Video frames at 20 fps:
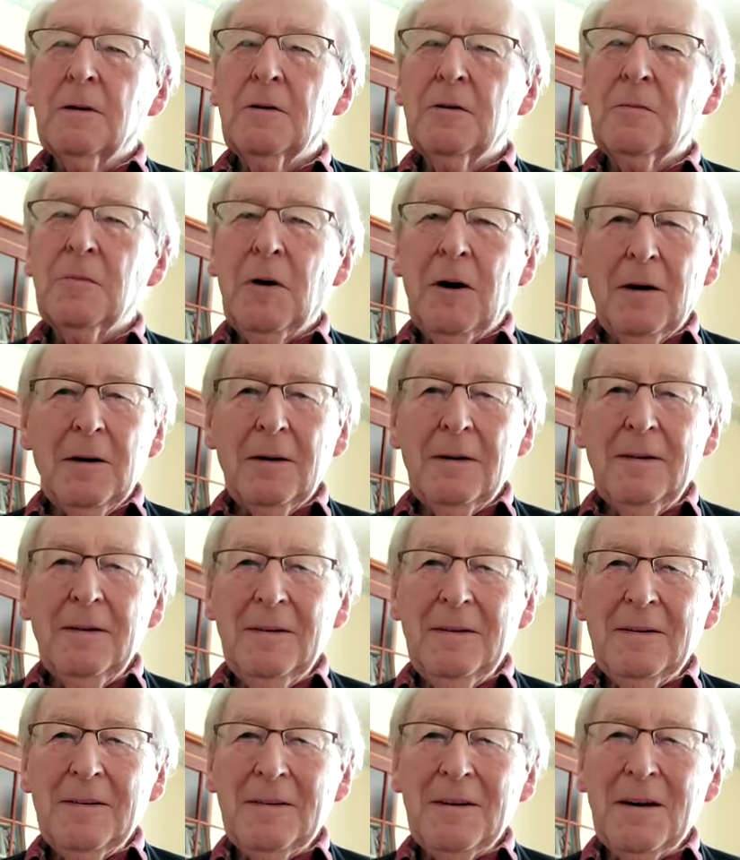Goodbye,
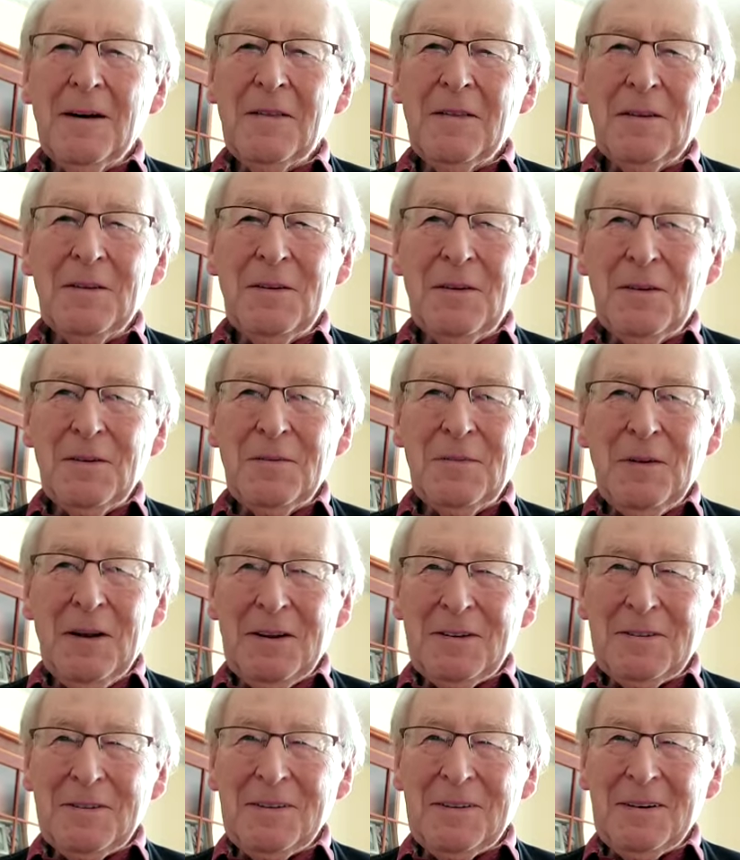and the Lord
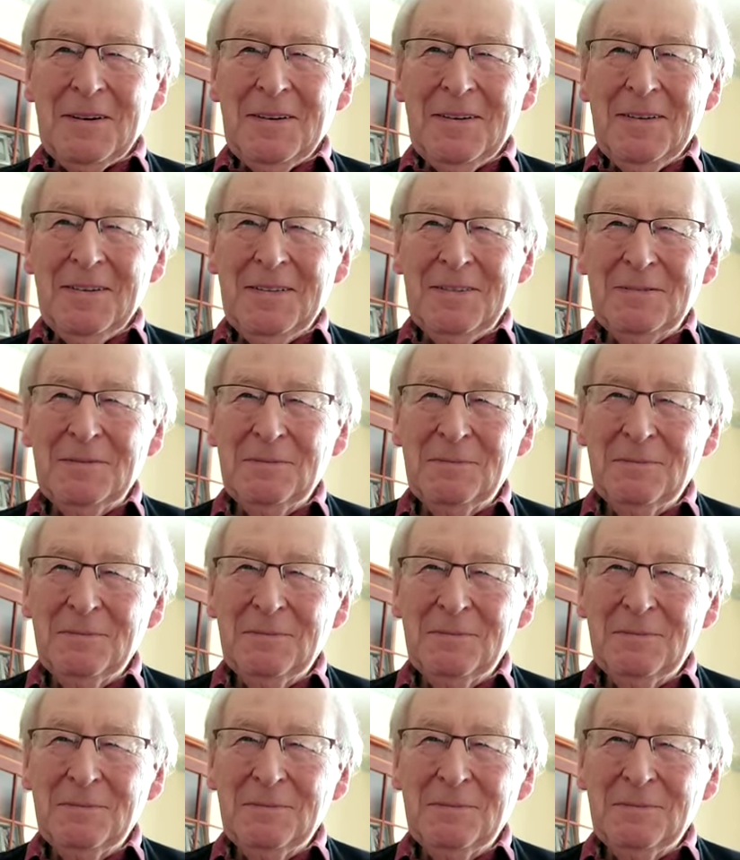bless you.